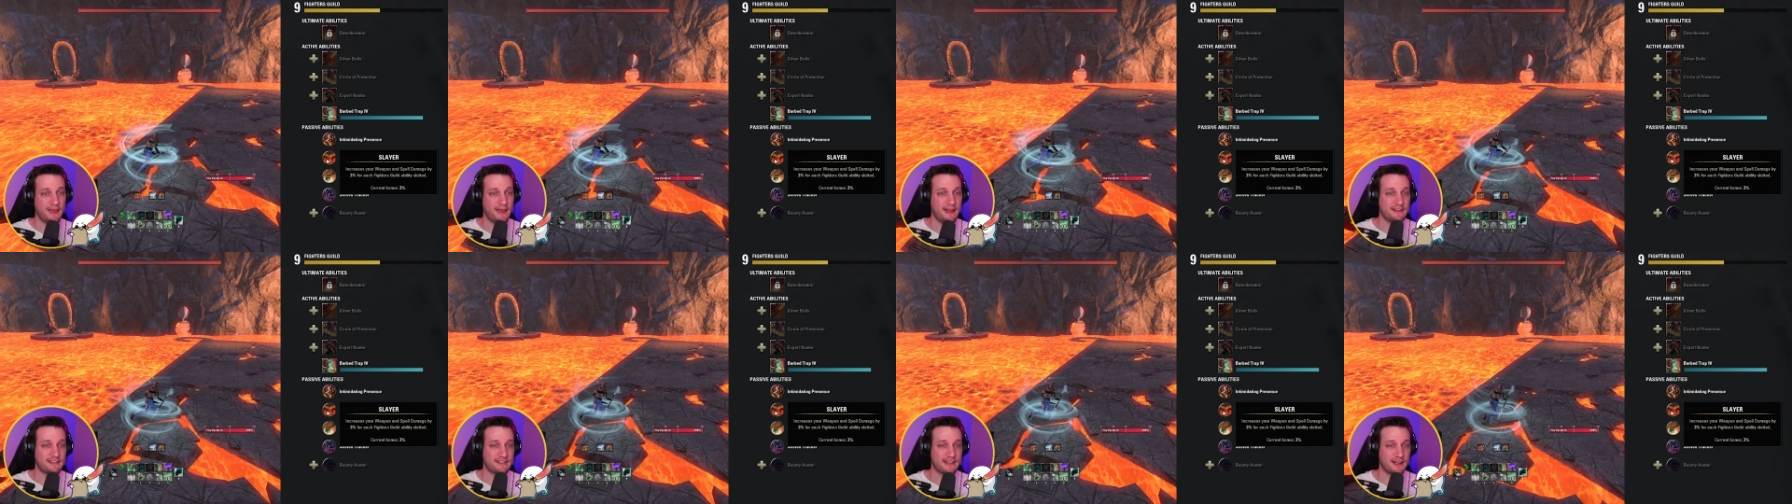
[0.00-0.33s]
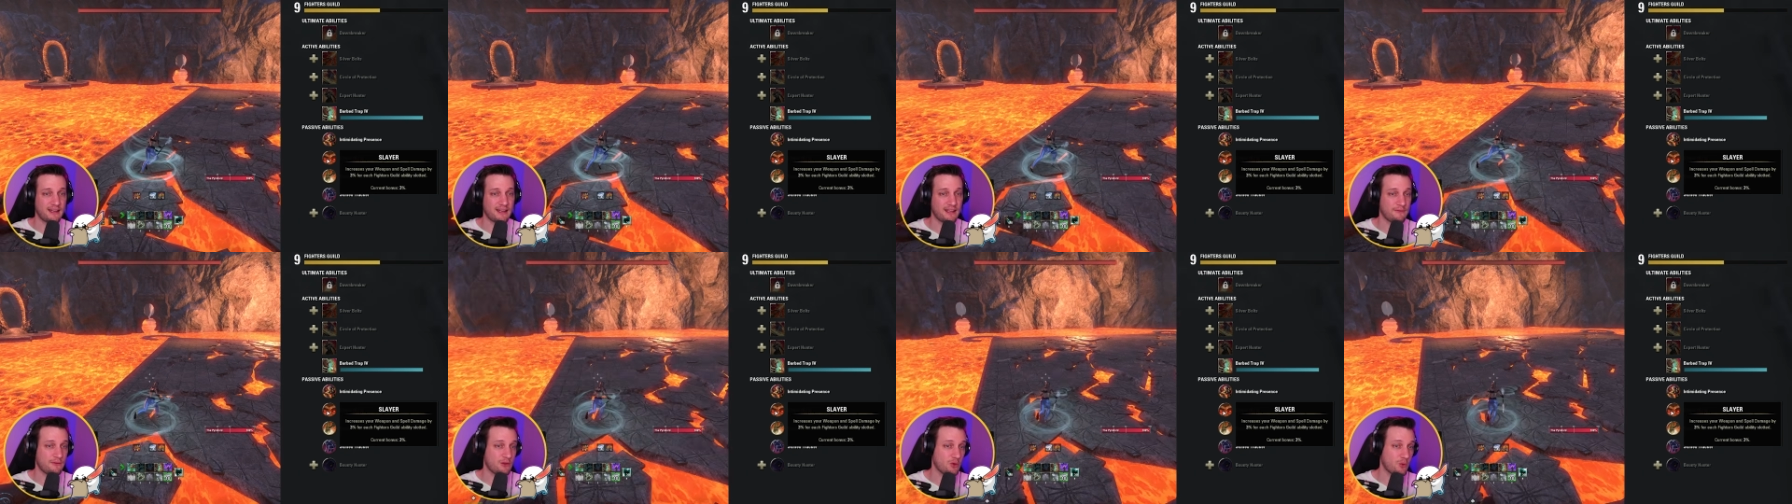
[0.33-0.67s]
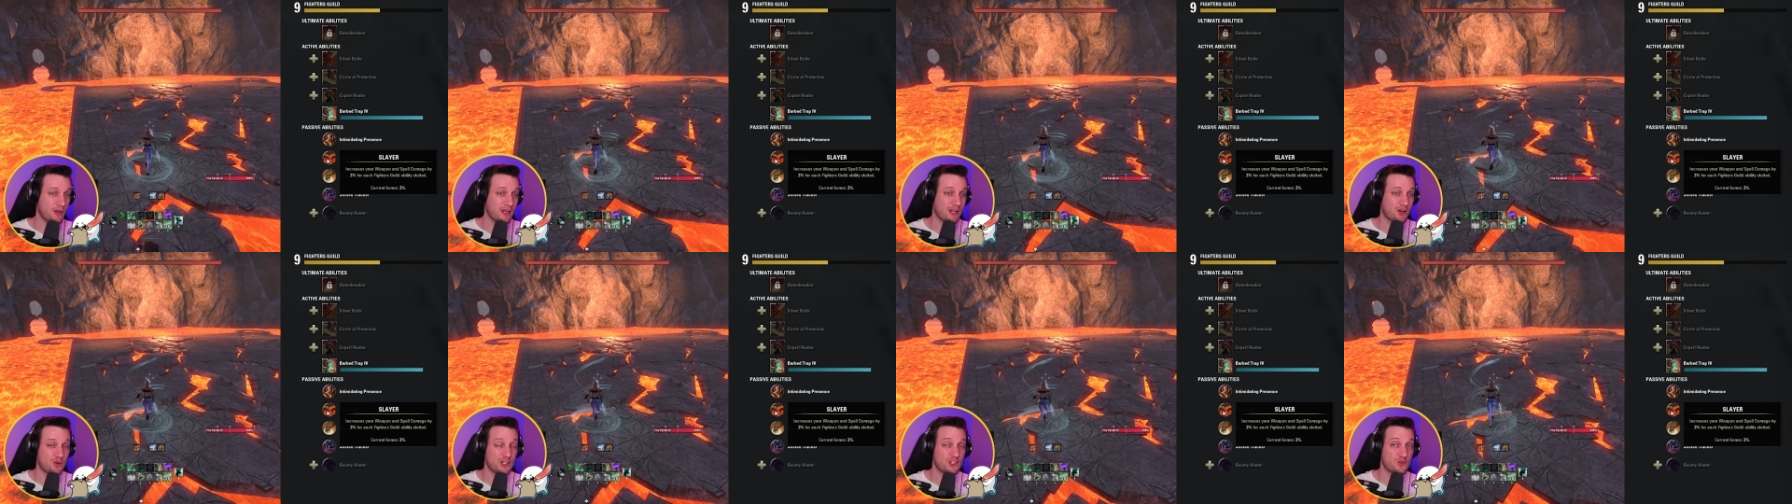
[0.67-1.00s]
It's going to give you
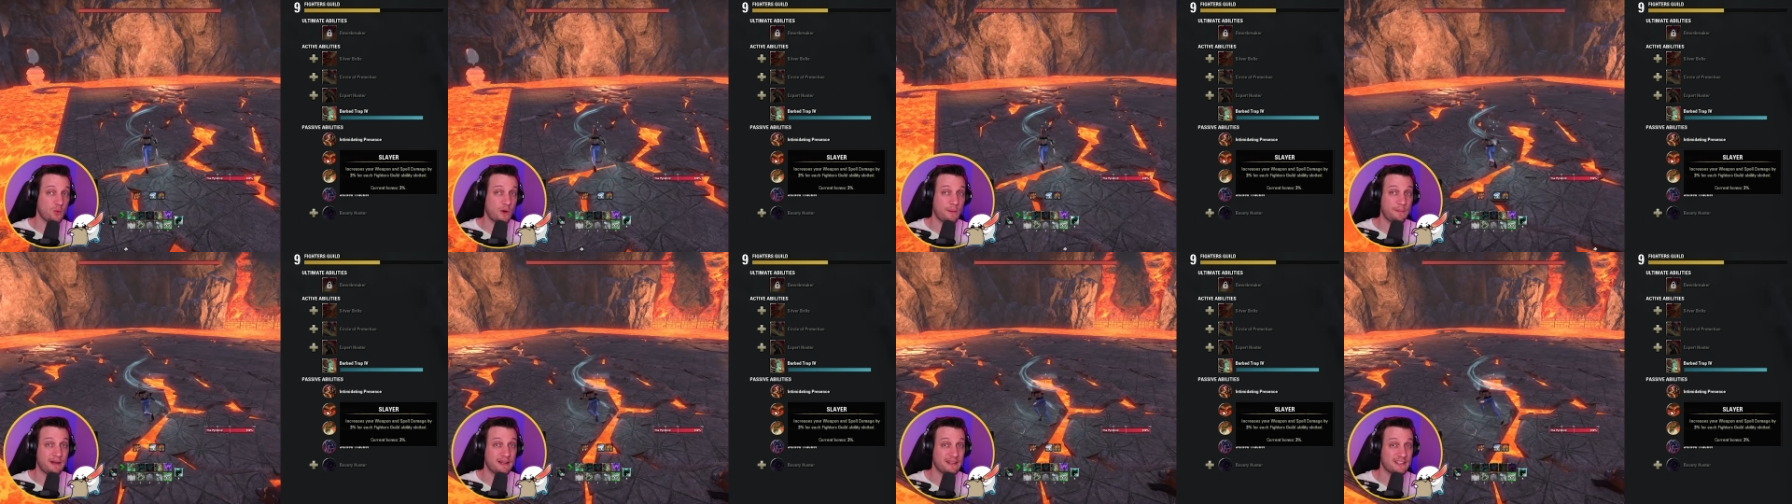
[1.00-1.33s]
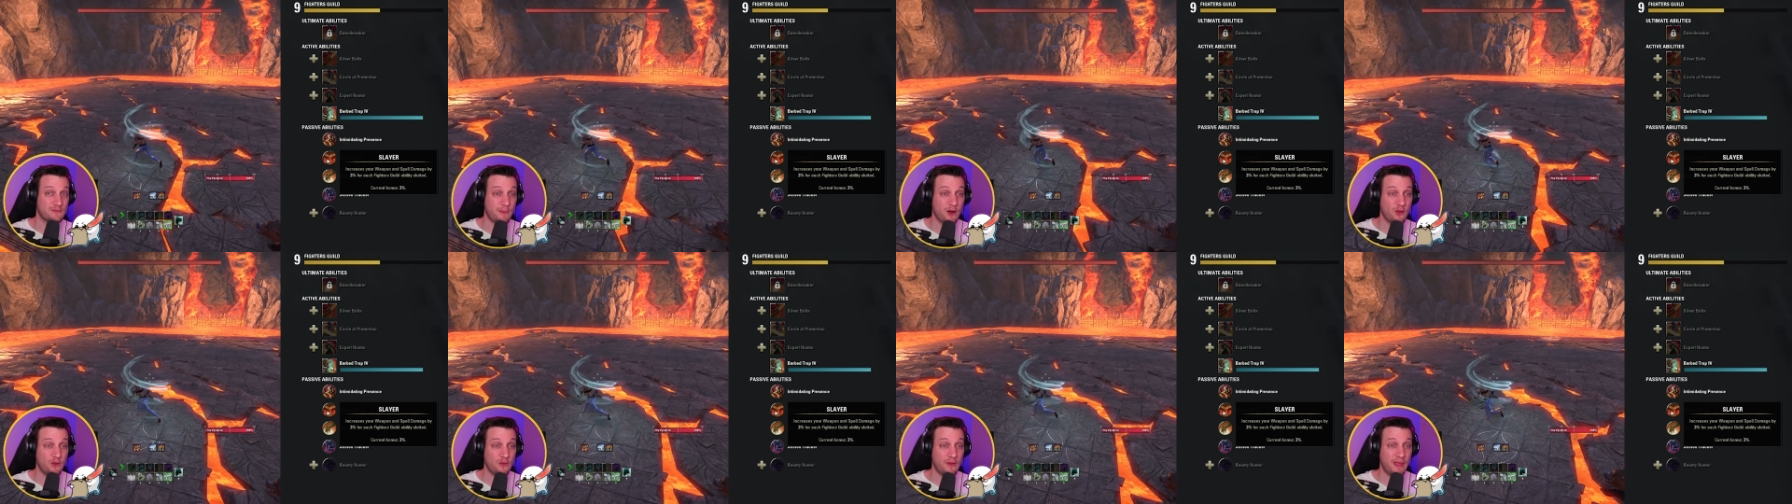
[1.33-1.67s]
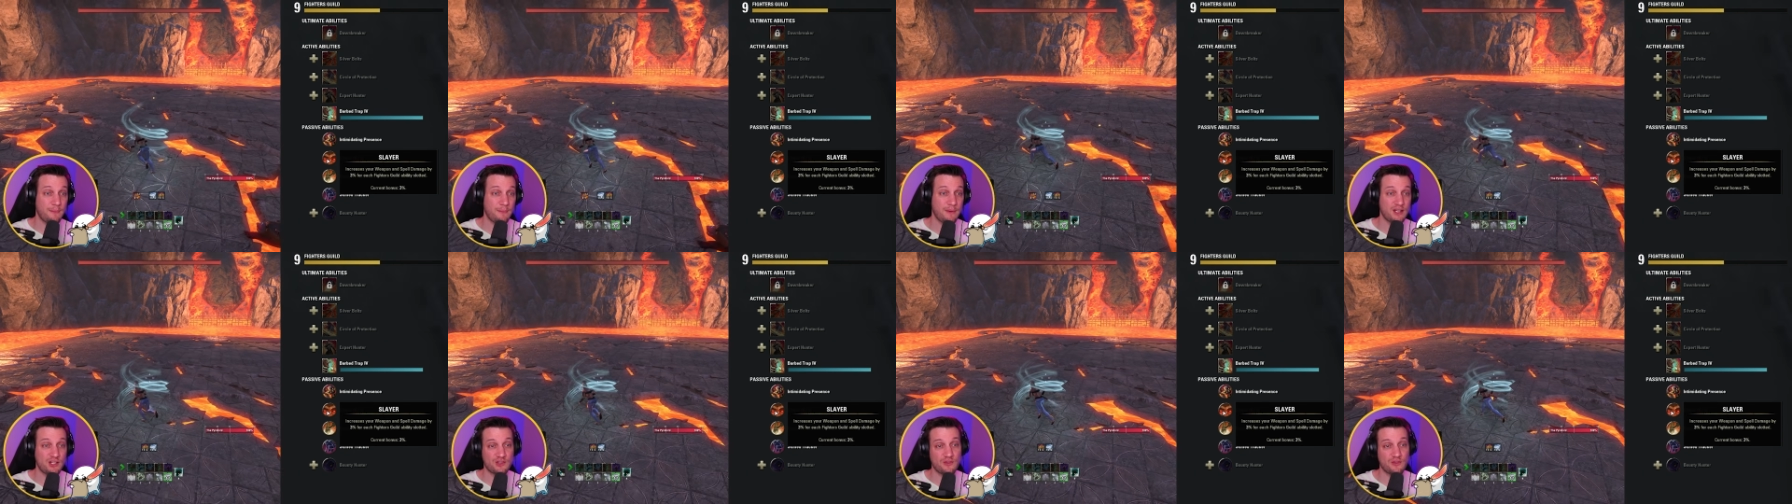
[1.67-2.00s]
increased weapon and spell
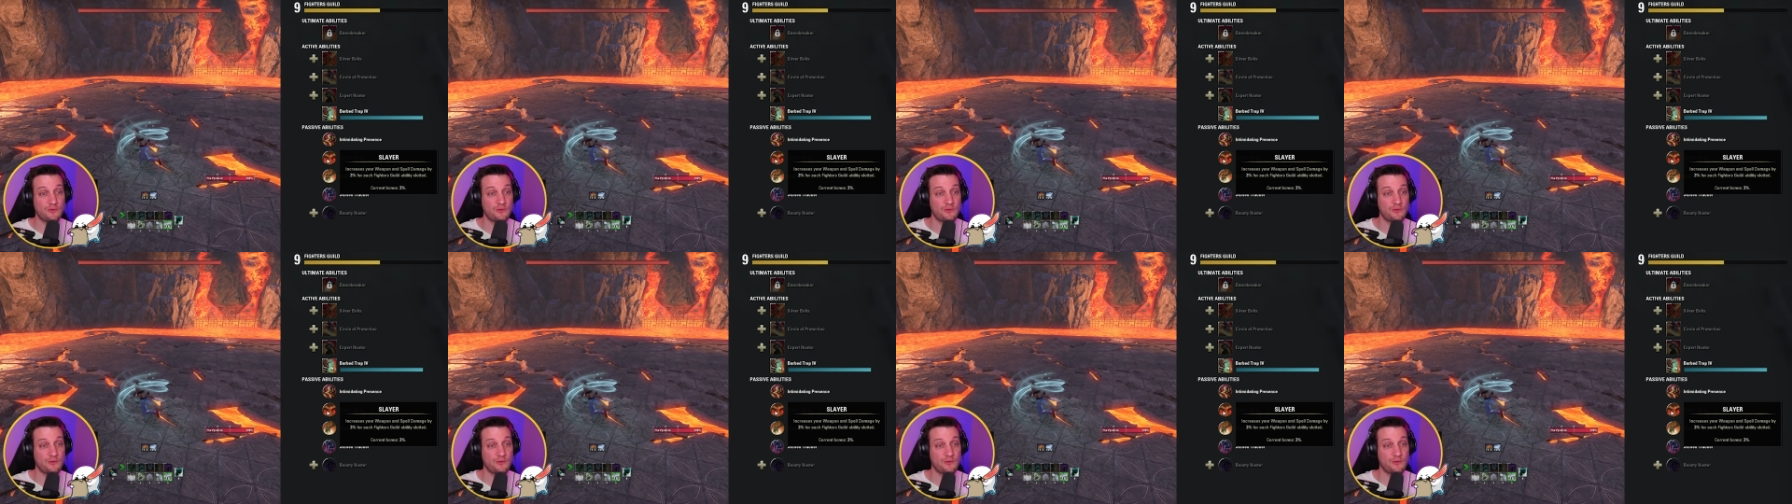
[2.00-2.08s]
damage